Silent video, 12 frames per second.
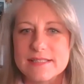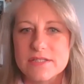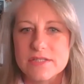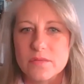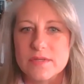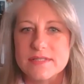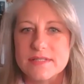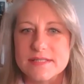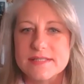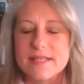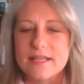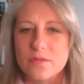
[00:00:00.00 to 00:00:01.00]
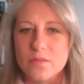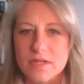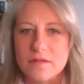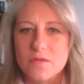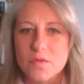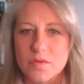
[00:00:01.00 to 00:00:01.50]
So he's in his second week
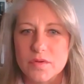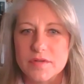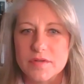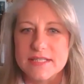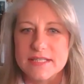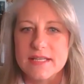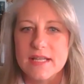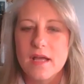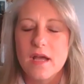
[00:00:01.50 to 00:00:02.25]
of quarantine.